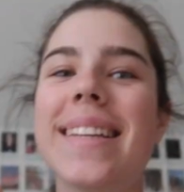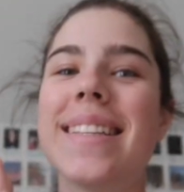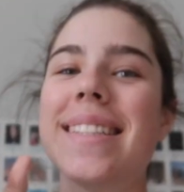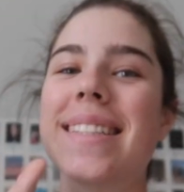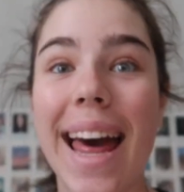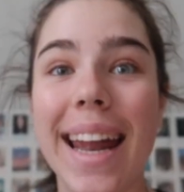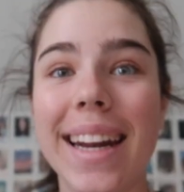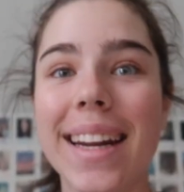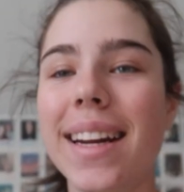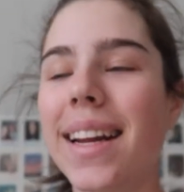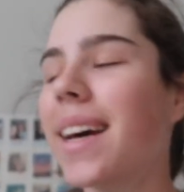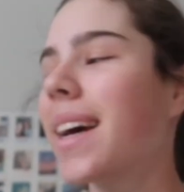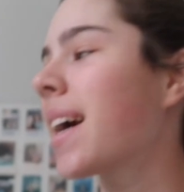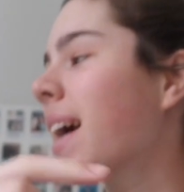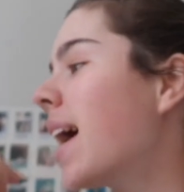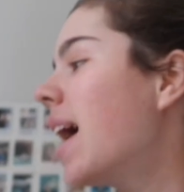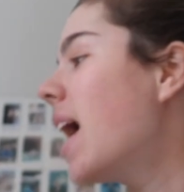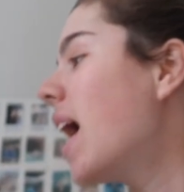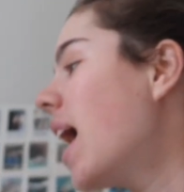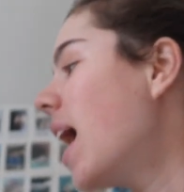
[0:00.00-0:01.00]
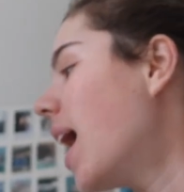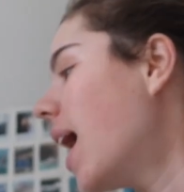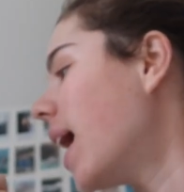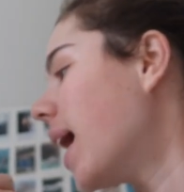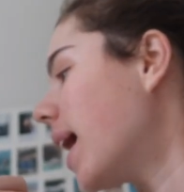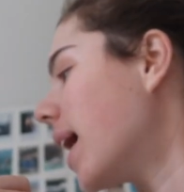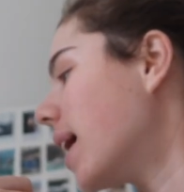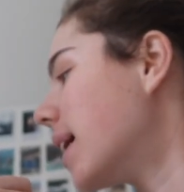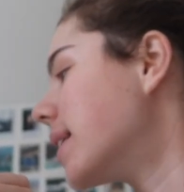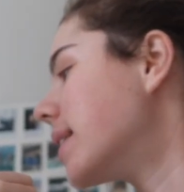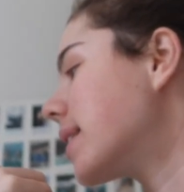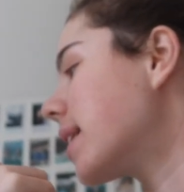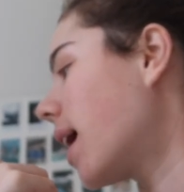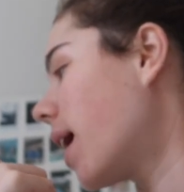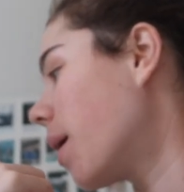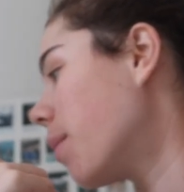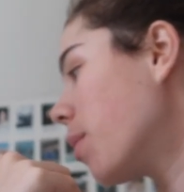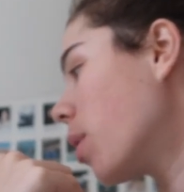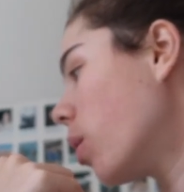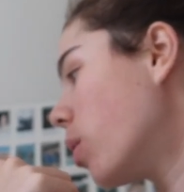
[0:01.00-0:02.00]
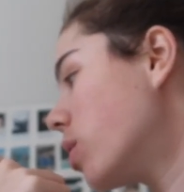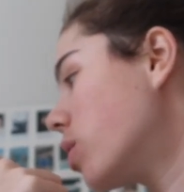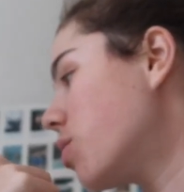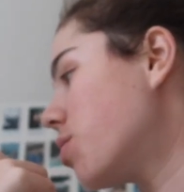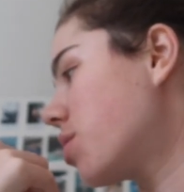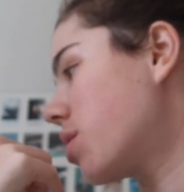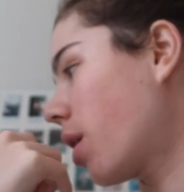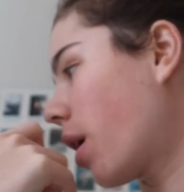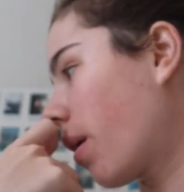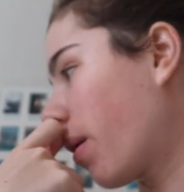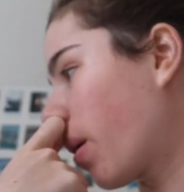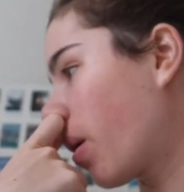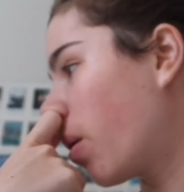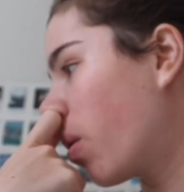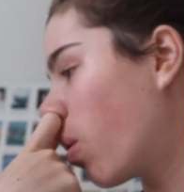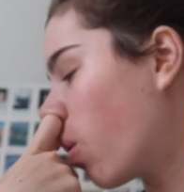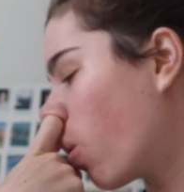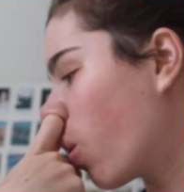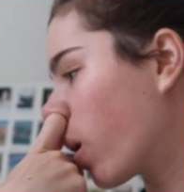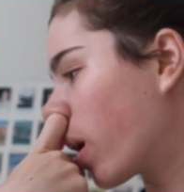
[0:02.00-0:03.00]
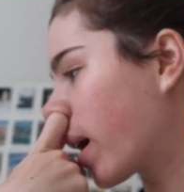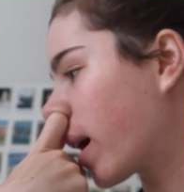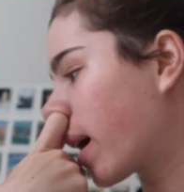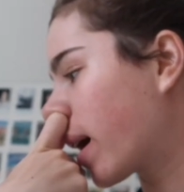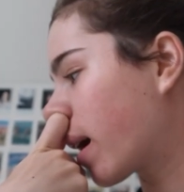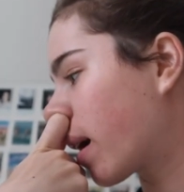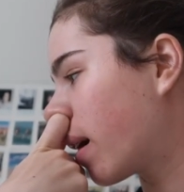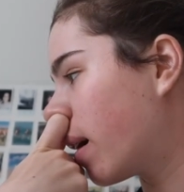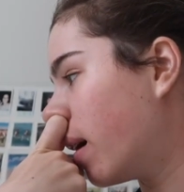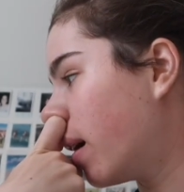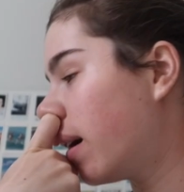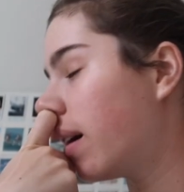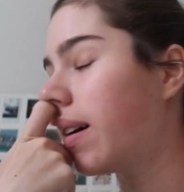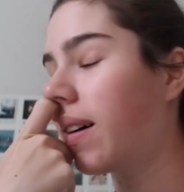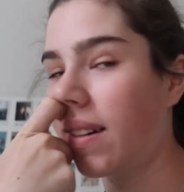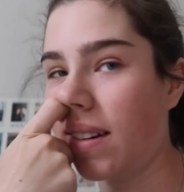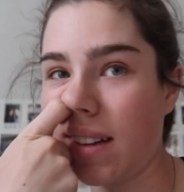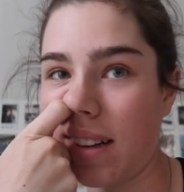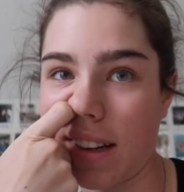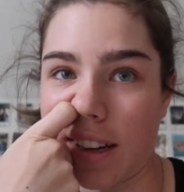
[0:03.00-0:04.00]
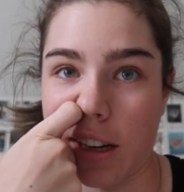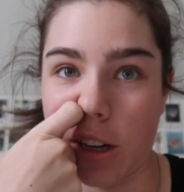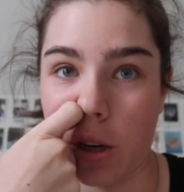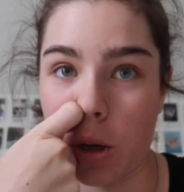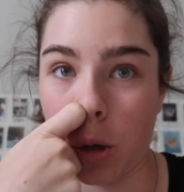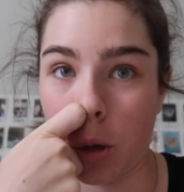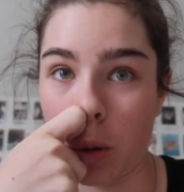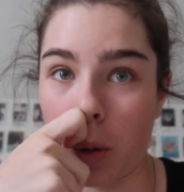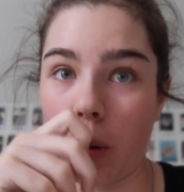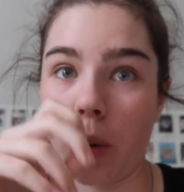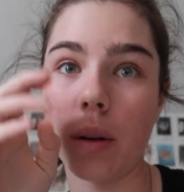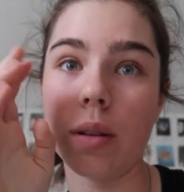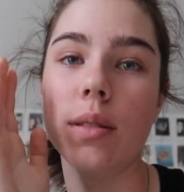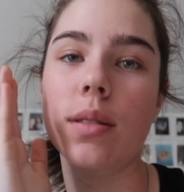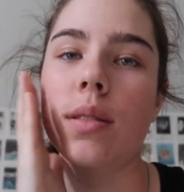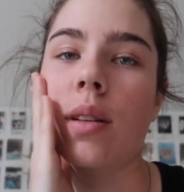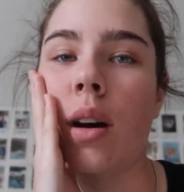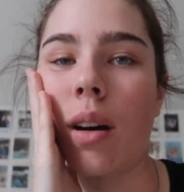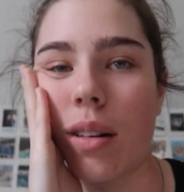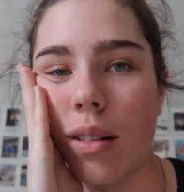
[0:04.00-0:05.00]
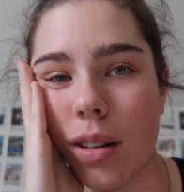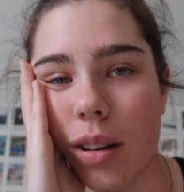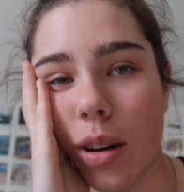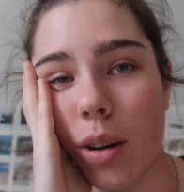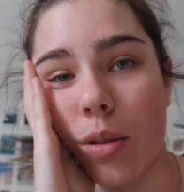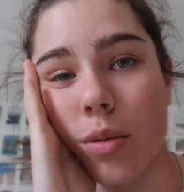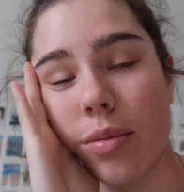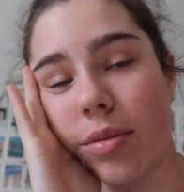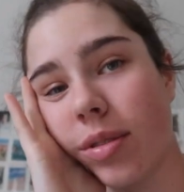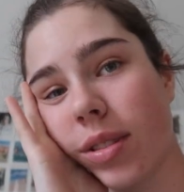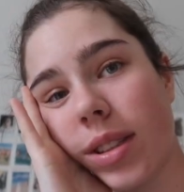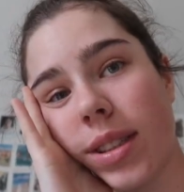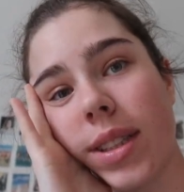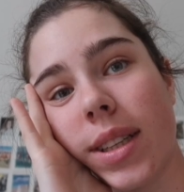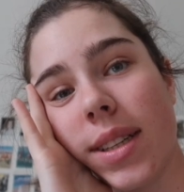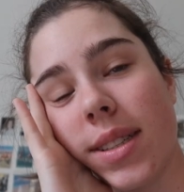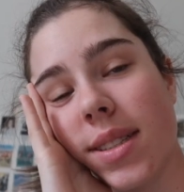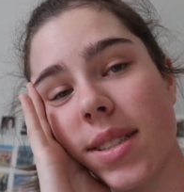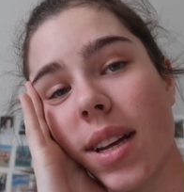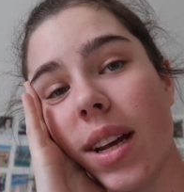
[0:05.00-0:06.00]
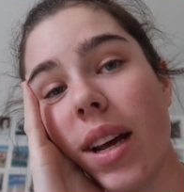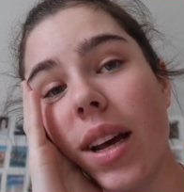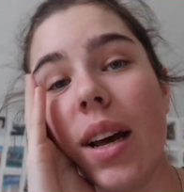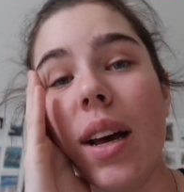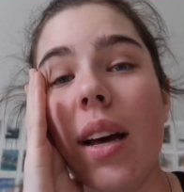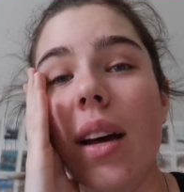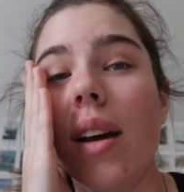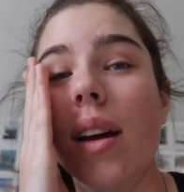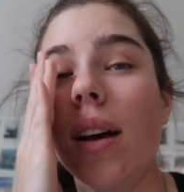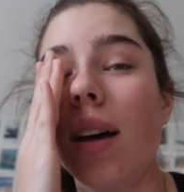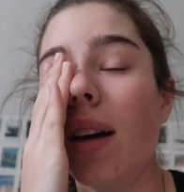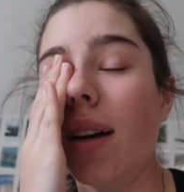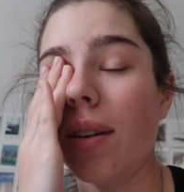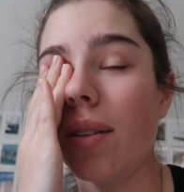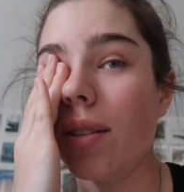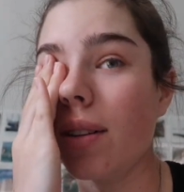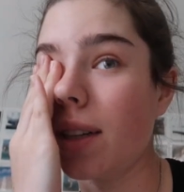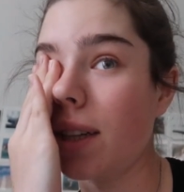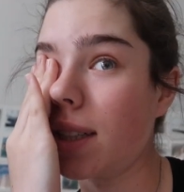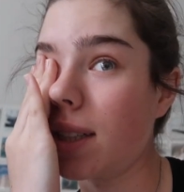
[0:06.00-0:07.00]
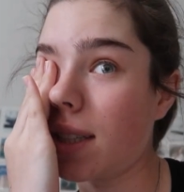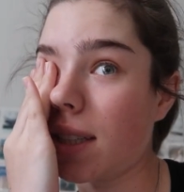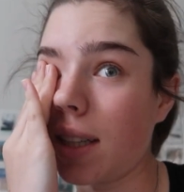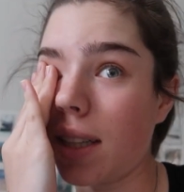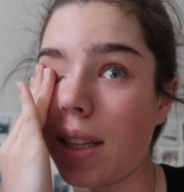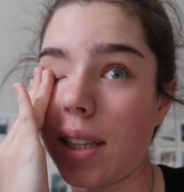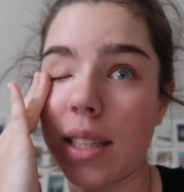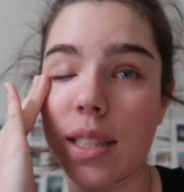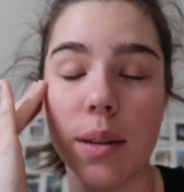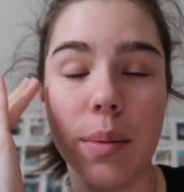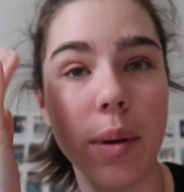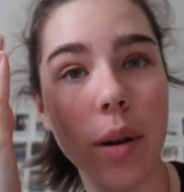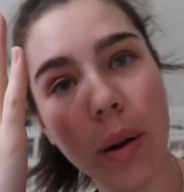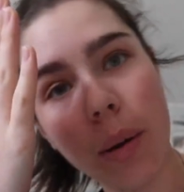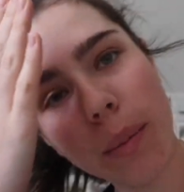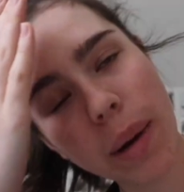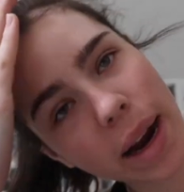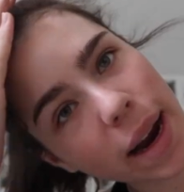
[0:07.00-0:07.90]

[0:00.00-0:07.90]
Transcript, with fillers: is editing and I'm going to start recording a new song, hopefully, because recently it's not good.